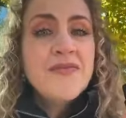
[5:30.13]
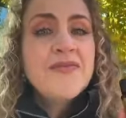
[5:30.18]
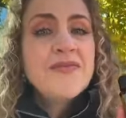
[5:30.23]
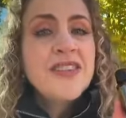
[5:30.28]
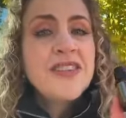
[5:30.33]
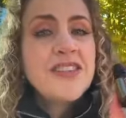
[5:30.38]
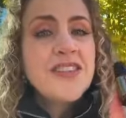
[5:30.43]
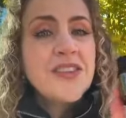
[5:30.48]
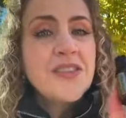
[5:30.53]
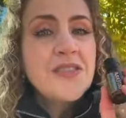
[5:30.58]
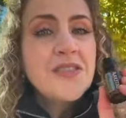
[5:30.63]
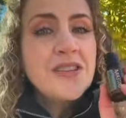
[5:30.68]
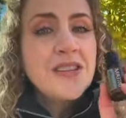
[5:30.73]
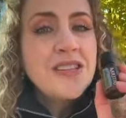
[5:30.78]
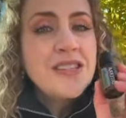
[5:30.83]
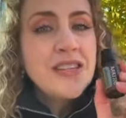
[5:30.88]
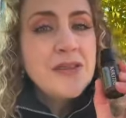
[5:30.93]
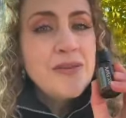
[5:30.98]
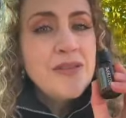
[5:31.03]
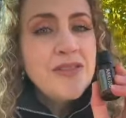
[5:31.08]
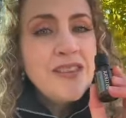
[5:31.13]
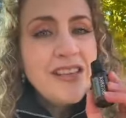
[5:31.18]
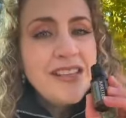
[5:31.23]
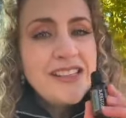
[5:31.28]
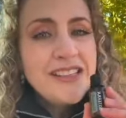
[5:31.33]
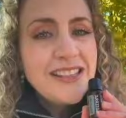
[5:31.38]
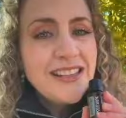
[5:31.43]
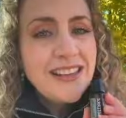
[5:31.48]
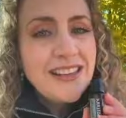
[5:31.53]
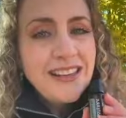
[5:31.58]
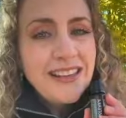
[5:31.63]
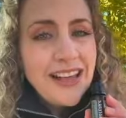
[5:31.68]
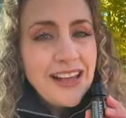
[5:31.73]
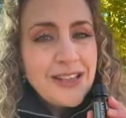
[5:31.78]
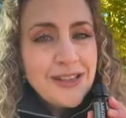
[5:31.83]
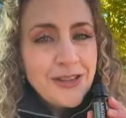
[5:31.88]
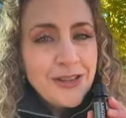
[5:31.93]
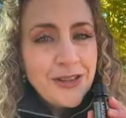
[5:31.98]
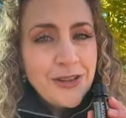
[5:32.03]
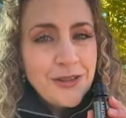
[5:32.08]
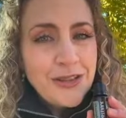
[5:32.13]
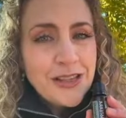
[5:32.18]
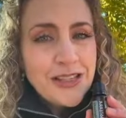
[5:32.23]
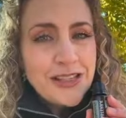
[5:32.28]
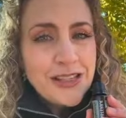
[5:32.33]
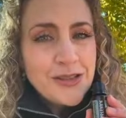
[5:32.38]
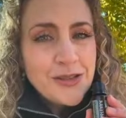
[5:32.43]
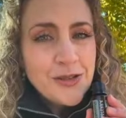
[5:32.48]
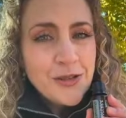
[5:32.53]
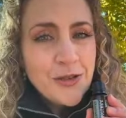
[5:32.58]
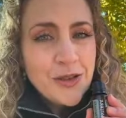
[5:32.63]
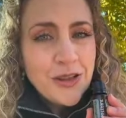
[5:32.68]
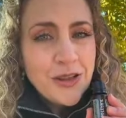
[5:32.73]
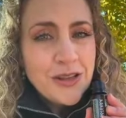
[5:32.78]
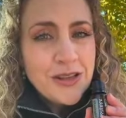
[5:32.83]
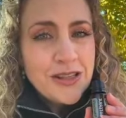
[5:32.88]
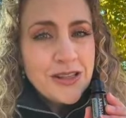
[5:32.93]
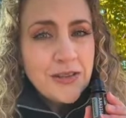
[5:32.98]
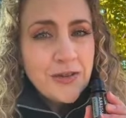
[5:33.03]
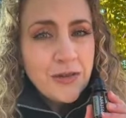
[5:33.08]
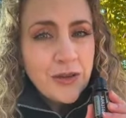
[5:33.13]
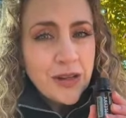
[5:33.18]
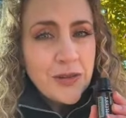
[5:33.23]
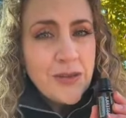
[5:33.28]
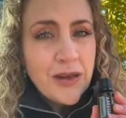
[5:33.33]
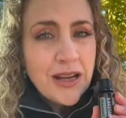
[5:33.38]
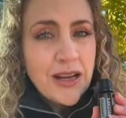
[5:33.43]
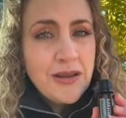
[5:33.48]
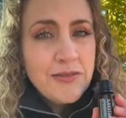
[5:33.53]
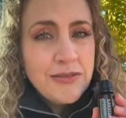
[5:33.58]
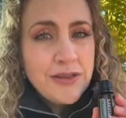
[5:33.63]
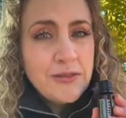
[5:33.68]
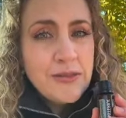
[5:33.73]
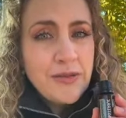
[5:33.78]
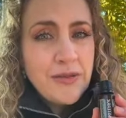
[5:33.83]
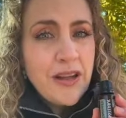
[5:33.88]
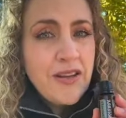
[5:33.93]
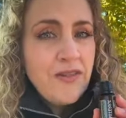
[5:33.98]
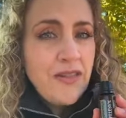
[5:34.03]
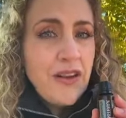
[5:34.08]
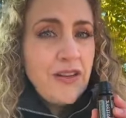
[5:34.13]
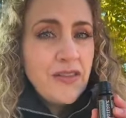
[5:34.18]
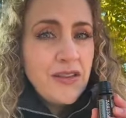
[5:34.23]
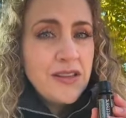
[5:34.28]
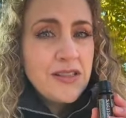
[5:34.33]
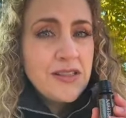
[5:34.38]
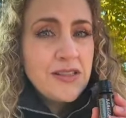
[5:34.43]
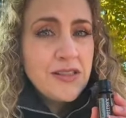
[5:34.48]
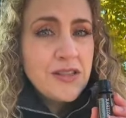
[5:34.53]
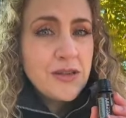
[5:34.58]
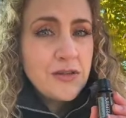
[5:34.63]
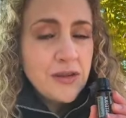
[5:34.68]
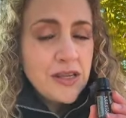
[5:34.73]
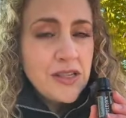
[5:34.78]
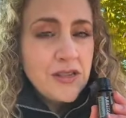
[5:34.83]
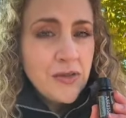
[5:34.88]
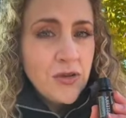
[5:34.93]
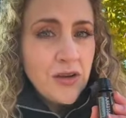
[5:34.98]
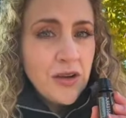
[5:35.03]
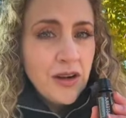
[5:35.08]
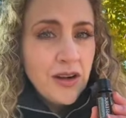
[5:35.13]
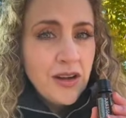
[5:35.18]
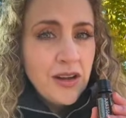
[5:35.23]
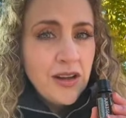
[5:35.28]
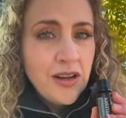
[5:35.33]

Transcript: So some of these lesser known essential oils have really become some of my favorites to reach for